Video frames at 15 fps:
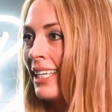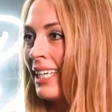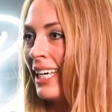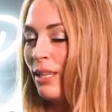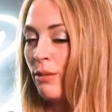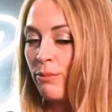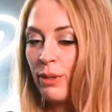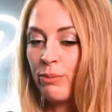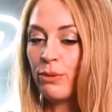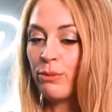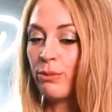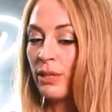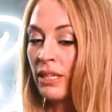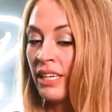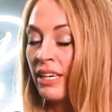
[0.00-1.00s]
And then people
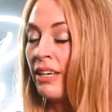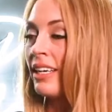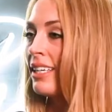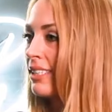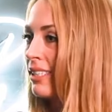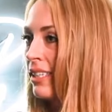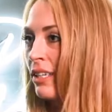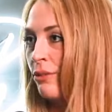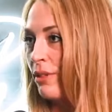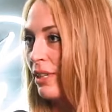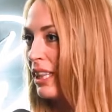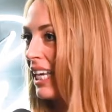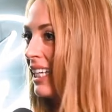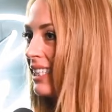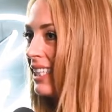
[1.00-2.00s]
really could
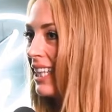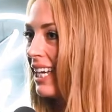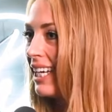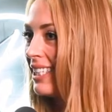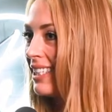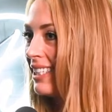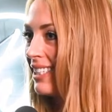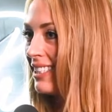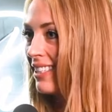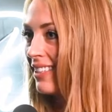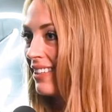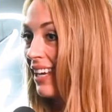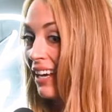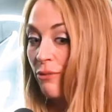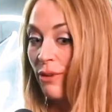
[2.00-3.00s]
relate to that because they're
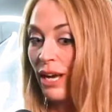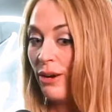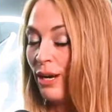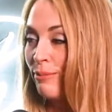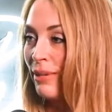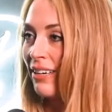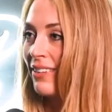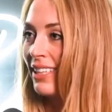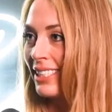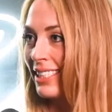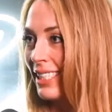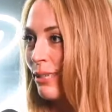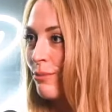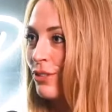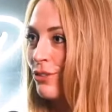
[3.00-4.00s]
like, wow, I'm having the
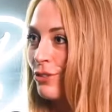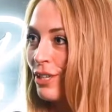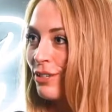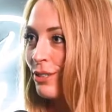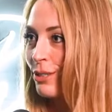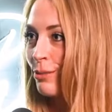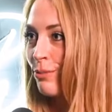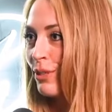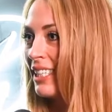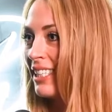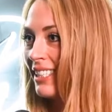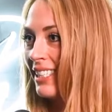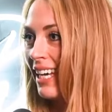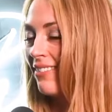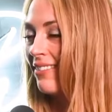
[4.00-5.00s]
same struggles Britt
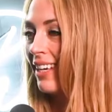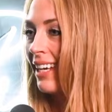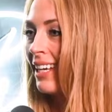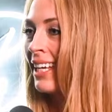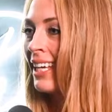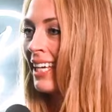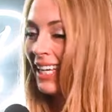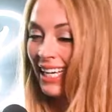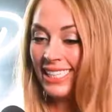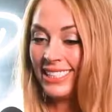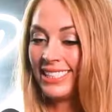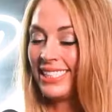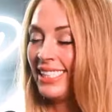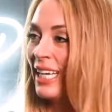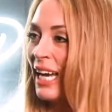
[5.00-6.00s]
is having. And
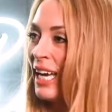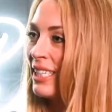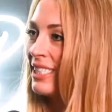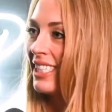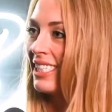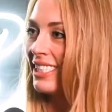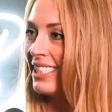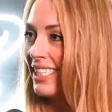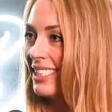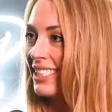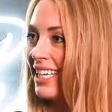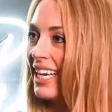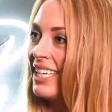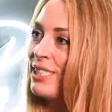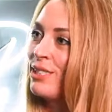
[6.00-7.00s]
she has this
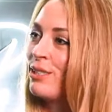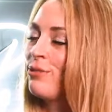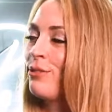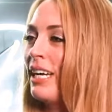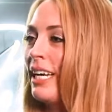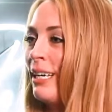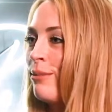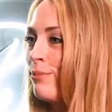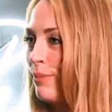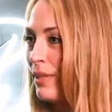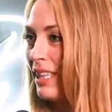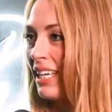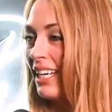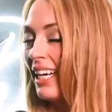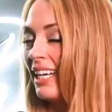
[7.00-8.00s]
success, right? But
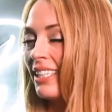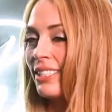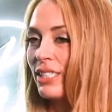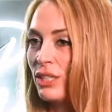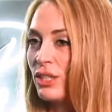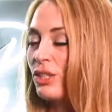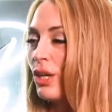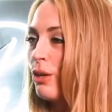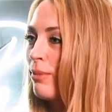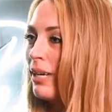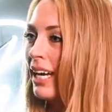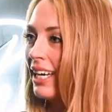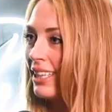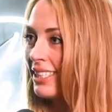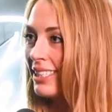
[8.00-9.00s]
then I actually show
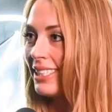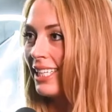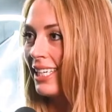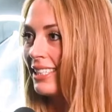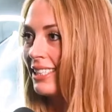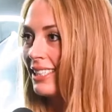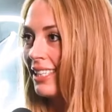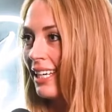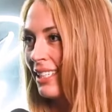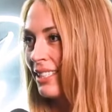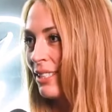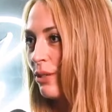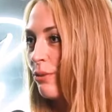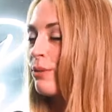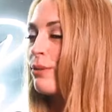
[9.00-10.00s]
behind the scenes and
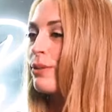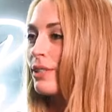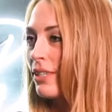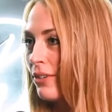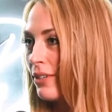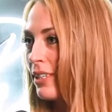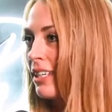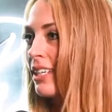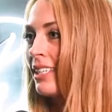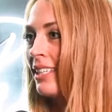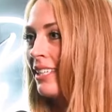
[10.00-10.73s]
actually what was going on.